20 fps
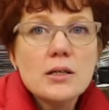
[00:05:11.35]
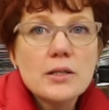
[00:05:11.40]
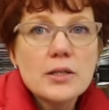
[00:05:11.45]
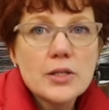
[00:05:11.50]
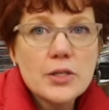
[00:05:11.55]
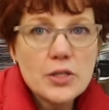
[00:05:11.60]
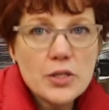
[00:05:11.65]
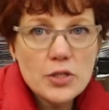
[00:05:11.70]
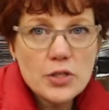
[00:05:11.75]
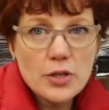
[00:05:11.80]

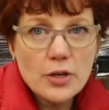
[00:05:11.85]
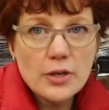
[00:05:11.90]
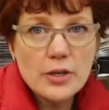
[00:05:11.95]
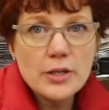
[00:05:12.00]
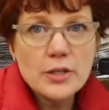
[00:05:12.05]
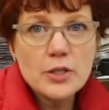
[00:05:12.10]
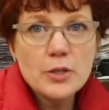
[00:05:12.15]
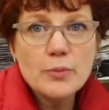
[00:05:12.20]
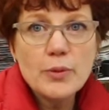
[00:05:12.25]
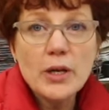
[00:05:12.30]
This is
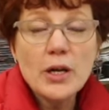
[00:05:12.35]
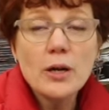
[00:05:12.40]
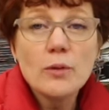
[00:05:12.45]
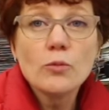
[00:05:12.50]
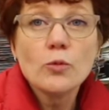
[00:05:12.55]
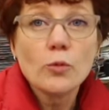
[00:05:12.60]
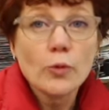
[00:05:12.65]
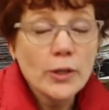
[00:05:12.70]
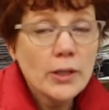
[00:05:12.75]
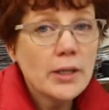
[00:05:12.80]
starting to
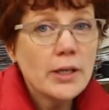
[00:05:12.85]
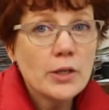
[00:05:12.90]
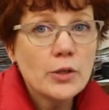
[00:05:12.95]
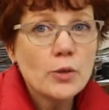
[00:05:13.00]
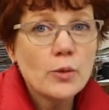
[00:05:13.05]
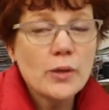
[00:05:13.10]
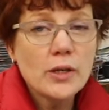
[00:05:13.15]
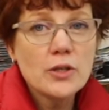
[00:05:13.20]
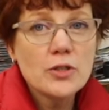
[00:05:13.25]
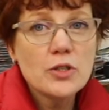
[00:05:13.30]
become really
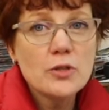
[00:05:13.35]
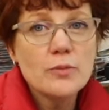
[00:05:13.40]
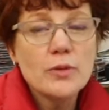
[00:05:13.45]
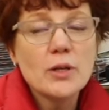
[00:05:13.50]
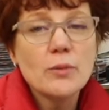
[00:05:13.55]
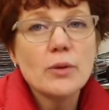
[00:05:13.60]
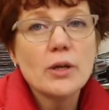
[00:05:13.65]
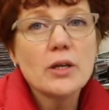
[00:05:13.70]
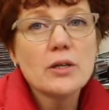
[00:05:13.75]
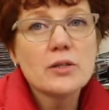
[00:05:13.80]
annoying to me
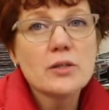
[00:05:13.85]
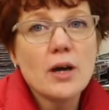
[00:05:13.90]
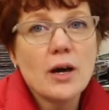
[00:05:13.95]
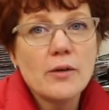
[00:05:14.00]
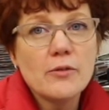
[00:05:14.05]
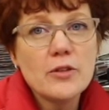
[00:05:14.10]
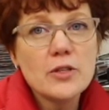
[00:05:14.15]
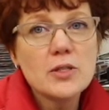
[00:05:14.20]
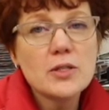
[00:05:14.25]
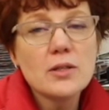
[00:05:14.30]
because
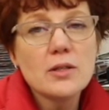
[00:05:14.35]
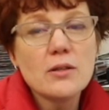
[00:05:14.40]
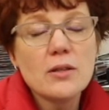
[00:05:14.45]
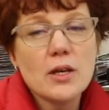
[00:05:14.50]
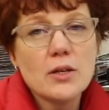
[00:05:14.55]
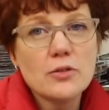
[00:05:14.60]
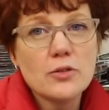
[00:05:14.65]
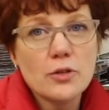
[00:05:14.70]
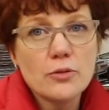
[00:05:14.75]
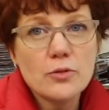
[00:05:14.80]
obviously
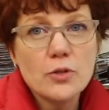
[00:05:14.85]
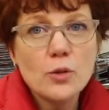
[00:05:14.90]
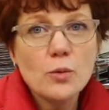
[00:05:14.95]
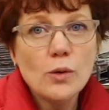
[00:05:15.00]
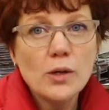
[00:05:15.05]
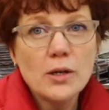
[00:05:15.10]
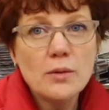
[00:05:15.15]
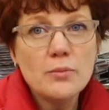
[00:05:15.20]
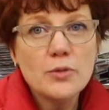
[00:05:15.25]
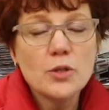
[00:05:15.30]
they don't know
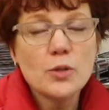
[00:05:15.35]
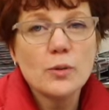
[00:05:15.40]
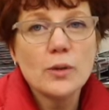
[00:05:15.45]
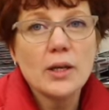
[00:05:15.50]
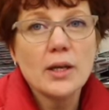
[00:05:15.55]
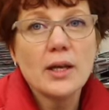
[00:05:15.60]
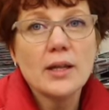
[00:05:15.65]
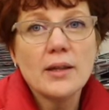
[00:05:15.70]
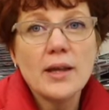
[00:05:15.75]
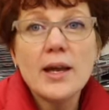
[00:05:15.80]
what I'm
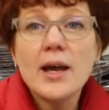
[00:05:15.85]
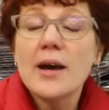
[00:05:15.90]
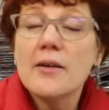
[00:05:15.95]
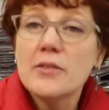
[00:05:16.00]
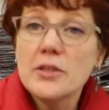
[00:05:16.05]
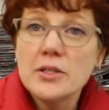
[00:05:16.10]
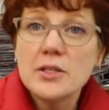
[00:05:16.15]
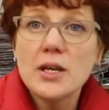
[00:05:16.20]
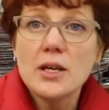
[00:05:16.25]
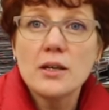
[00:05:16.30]
doing and they
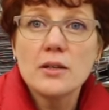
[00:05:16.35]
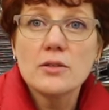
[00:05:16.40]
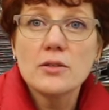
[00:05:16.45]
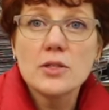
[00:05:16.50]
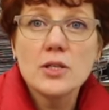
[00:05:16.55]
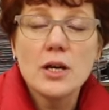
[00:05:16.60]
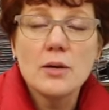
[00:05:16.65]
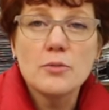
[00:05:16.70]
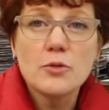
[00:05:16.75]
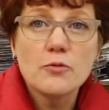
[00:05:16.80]
haven't taken the
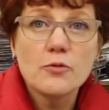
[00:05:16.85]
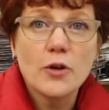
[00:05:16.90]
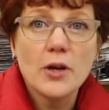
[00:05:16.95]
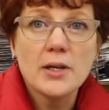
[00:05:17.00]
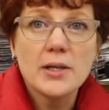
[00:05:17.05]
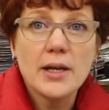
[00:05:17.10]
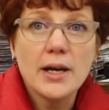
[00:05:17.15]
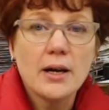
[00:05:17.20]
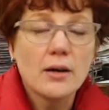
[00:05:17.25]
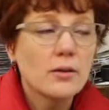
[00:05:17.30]
time to
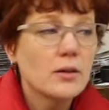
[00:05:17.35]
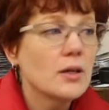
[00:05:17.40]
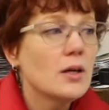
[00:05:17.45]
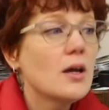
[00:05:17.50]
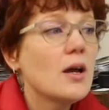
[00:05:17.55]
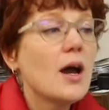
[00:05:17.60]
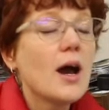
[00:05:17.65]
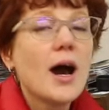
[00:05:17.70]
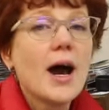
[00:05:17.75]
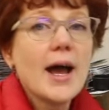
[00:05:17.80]
find out.
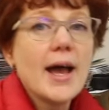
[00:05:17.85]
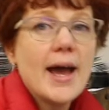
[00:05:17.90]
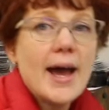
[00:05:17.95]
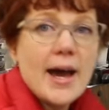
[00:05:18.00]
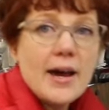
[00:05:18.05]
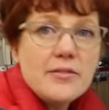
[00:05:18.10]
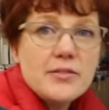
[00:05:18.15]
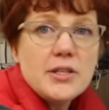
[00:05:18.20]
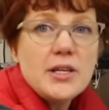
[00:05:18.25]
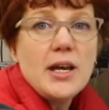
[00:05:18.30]
I
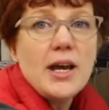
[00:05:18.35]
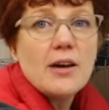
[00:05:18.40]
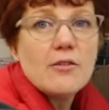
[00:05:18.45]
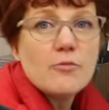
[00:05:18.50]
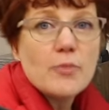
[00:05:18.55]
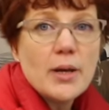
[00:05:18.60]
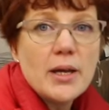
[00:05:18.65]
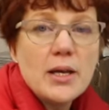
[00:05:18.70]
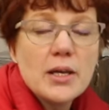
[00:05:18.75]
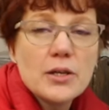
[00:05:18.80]
have to have
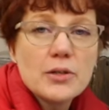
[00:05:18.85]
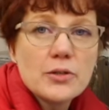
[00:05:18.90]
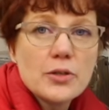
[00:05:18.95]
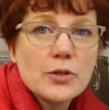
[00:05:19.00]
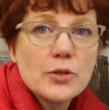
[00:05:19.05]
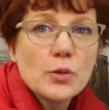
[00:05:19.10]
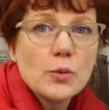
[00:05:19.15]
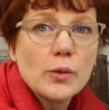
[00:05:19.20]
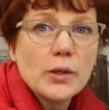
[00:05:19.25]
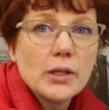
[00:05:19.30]
my hand
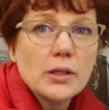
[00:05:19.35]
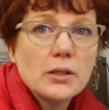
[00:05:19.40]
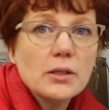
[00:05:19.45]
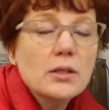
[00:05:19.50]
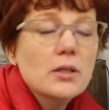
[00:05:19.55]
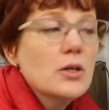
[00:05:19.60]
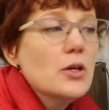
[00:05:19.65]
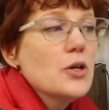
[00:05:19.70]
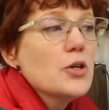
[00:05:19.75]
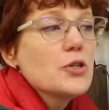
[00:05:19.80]
on the wheel
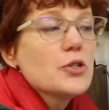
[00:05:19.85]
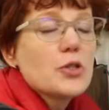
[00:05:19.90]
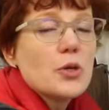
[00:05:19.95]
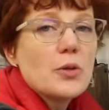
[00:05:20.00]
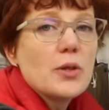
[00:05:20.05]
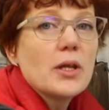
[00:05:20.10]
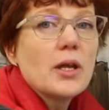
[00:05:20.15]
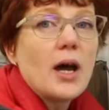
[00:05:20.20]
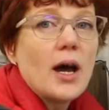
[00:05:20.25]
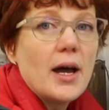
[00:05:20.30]
so
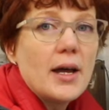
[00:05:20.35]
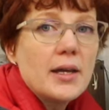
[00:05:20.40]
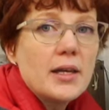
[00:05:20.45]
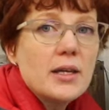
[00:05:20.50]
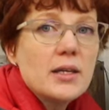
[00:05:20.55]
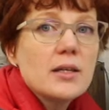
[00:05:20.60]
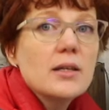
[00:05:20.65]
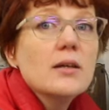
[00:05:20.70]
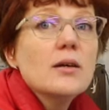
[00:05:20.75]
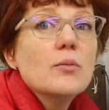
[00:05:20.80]
that I
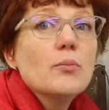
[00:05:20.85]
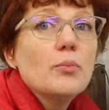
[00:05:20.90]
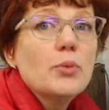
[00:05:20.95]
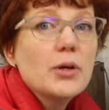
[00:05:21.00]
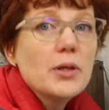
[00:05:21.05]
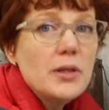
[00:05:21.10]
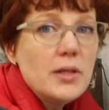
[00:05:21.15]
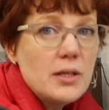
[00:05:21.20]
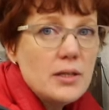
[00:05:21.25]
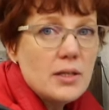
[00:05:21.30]
can
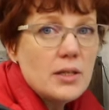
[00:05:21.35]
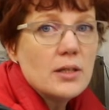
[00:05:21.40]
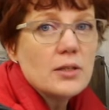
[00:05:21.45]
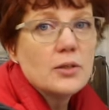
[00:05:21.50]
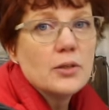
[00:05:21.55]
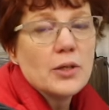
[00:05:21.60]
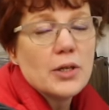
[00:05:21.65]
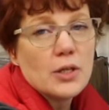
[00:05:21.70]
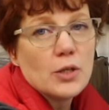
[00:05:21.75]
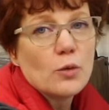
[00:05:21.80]
put the
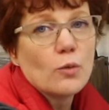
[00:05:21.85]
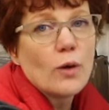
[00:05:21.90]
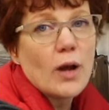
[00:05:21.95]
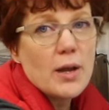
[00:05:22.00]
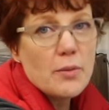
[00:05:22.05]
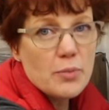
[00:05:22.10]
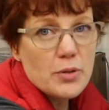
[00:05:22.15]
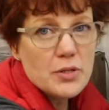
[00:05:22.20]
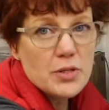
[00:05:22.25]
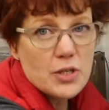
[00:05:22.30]
needle in the
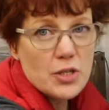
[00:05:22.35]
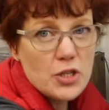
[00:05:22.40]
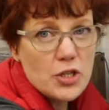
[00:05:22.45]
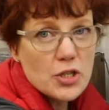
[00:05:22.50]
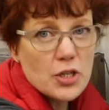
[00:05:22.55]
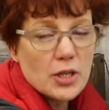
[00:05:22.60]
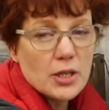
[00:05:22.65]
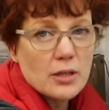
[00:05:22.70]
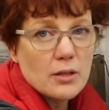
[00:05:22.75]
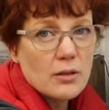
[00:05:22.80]
right
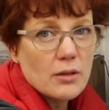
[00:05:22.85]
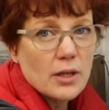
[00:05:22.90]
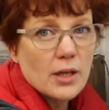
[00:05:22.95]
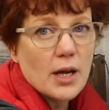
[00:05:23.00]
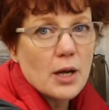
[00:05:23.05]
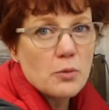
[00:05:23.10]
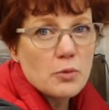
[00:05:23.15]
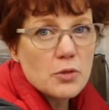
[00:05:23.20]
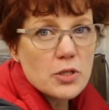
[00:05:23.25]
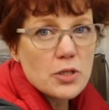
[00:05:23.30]
position that
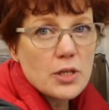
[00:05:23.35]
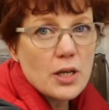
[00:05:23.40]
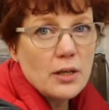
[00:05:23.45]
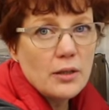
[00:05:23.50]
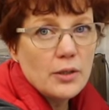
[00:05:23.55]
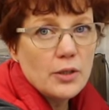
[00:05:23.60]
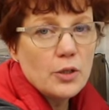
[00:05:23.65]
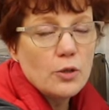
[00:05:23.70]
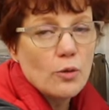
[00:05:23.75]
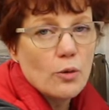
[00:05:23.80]
I was
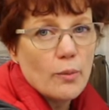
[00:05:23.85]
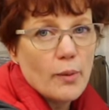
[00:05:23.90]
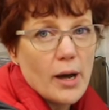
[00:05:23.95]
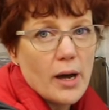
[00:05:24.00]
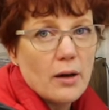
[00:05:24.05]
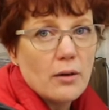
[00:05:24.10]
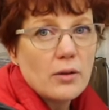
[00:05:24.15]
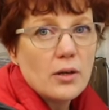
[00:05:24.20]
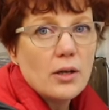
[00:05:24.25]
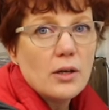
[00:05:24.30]
telling you
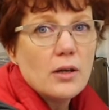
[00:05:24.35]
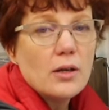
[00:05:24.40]
about.